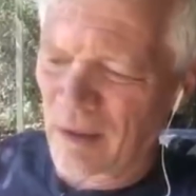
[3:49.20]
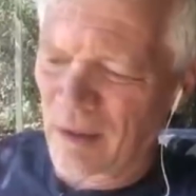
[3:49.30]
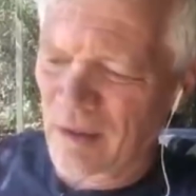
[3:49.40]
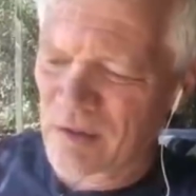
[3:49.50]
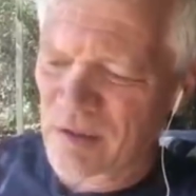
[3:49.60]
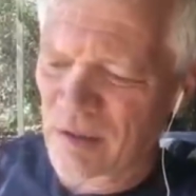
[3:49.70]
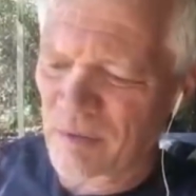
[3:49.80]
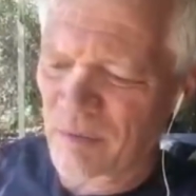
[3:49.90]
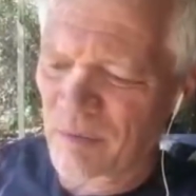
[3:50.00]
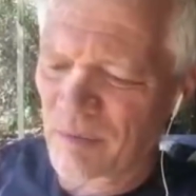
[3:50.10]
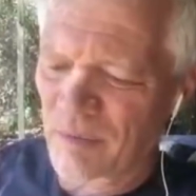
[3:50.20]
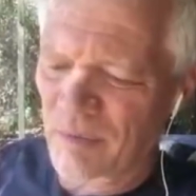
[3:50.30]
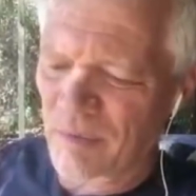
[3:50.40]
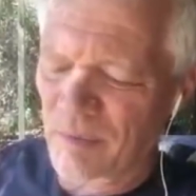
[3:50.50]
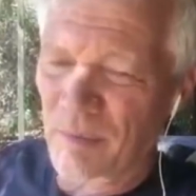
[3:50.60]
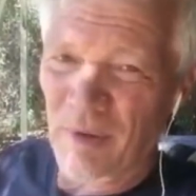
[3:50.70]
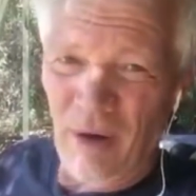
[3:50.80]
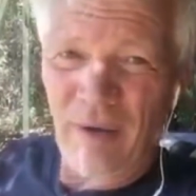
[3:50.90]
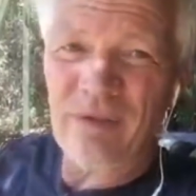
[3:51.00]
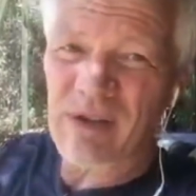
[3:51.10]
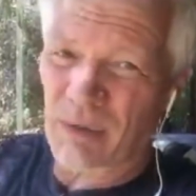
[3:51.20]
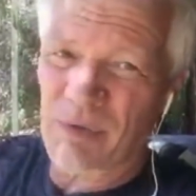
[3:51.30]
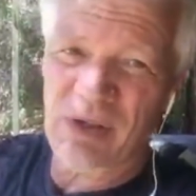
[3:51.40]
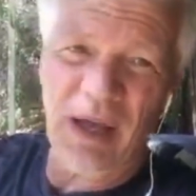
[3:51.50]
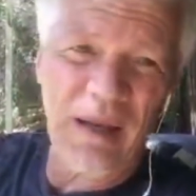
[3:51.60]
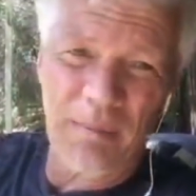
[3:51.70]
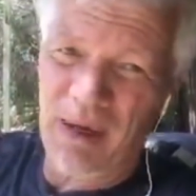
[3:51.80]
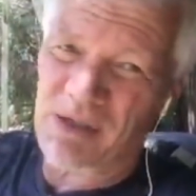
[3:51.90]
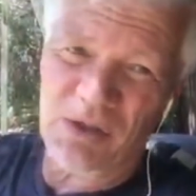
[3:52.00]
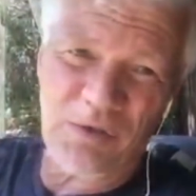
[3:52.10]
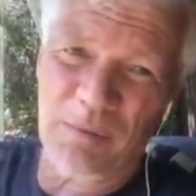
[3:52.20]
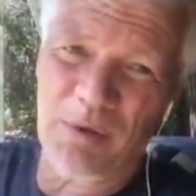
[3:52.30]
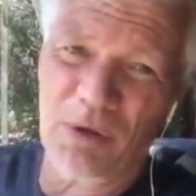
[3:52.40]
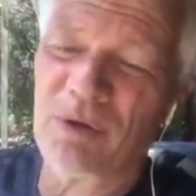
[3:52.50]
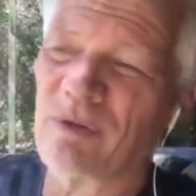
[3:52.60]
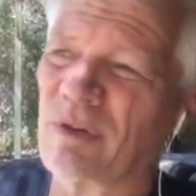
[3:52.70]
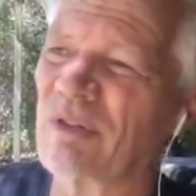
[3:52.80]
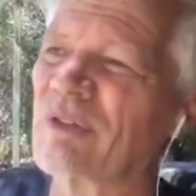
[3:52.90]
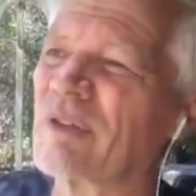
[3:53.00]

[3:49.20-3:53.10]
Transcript: And she obviously was getting a message from the universe.